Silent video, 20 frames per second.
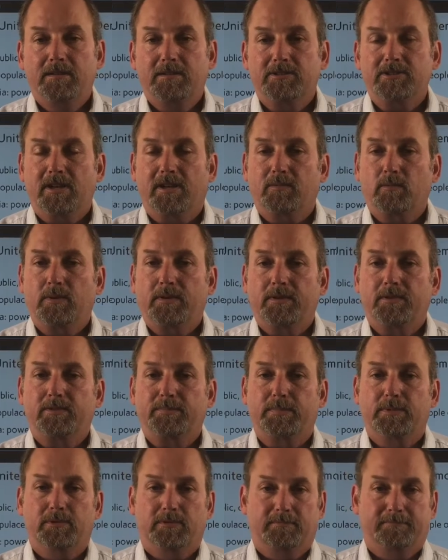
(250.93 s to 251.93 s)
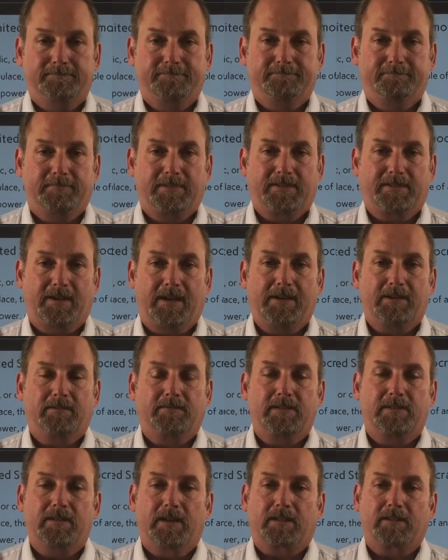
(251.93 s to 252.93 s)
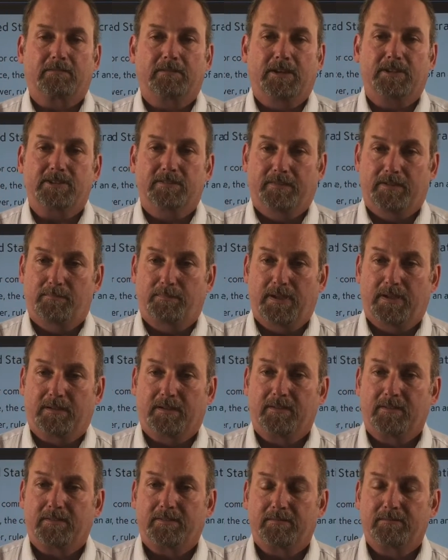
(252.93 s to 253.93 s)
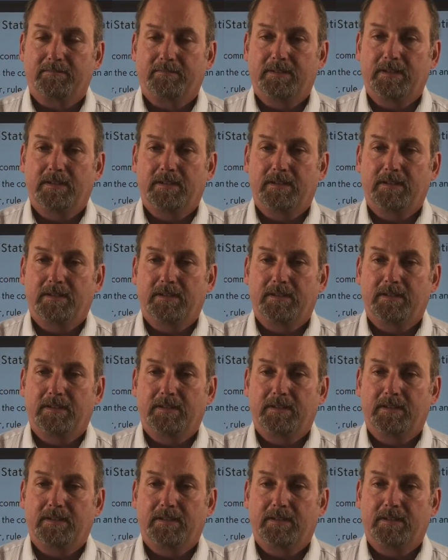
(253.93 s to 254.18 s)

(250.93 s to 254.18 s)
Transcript: John Witherspoon, signer of the Declaration of Independence,